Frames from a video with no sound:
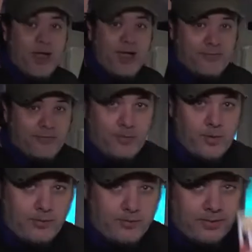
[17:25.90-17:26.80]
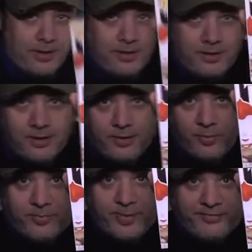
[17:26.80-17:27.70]
have this one.
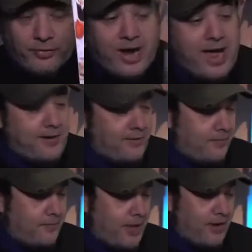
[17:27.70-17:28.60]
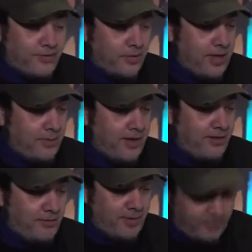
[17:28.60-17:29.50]
With beaver hat. I don't even know what that means, but